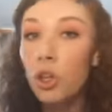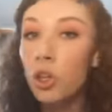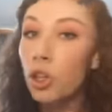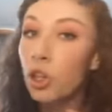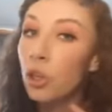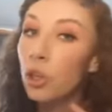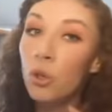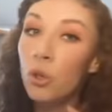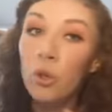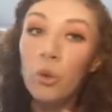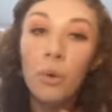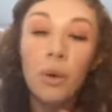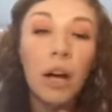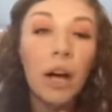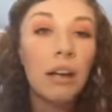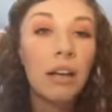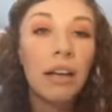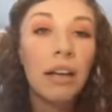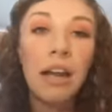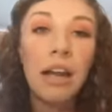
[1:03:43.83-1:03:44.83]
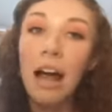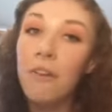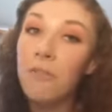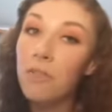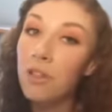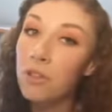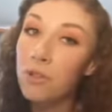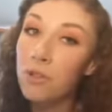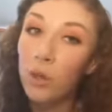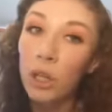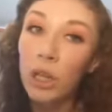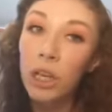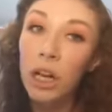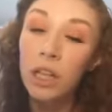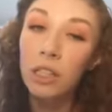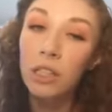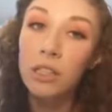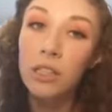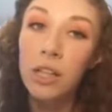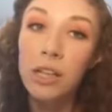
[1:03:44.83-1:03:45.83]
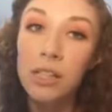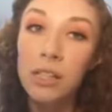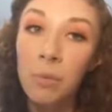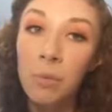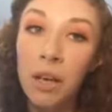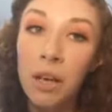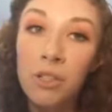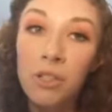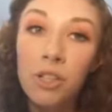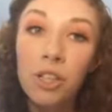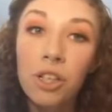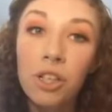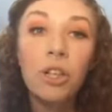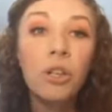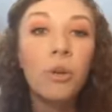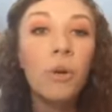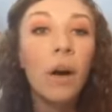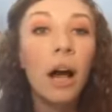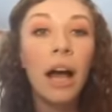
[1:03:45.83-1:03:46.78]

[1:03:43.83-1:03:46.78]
You can have those four colors customized to you.